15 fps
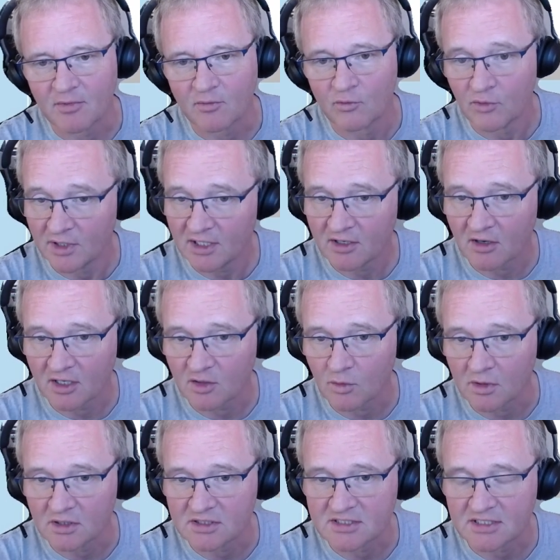Really high
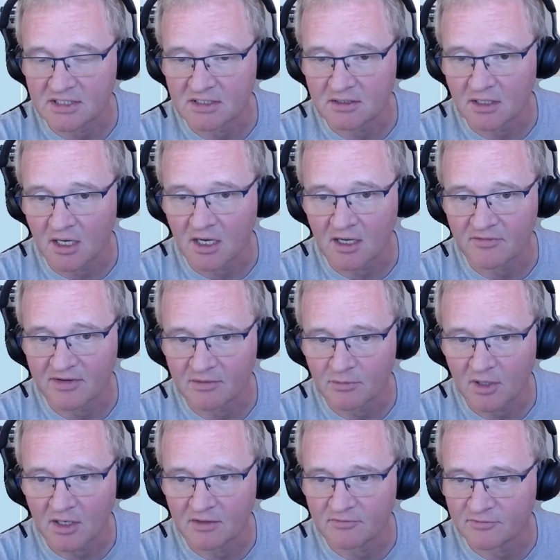quality. I've had
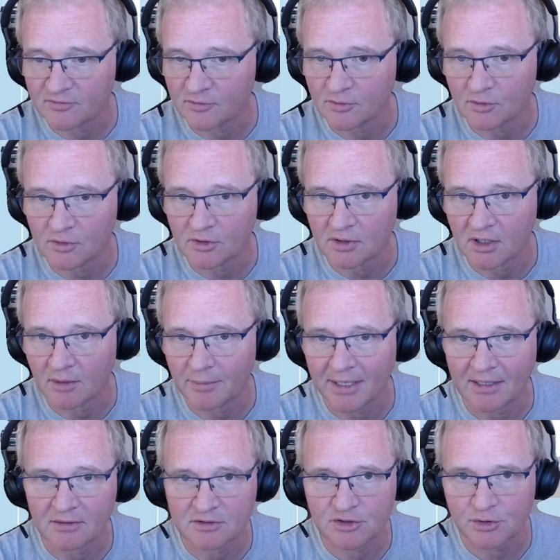mine for
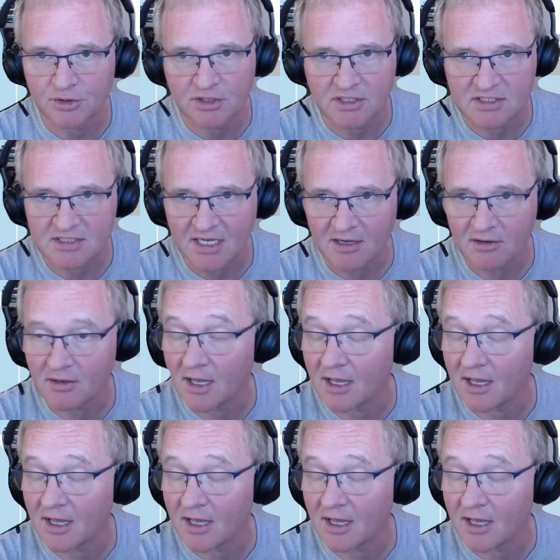about 2 years now,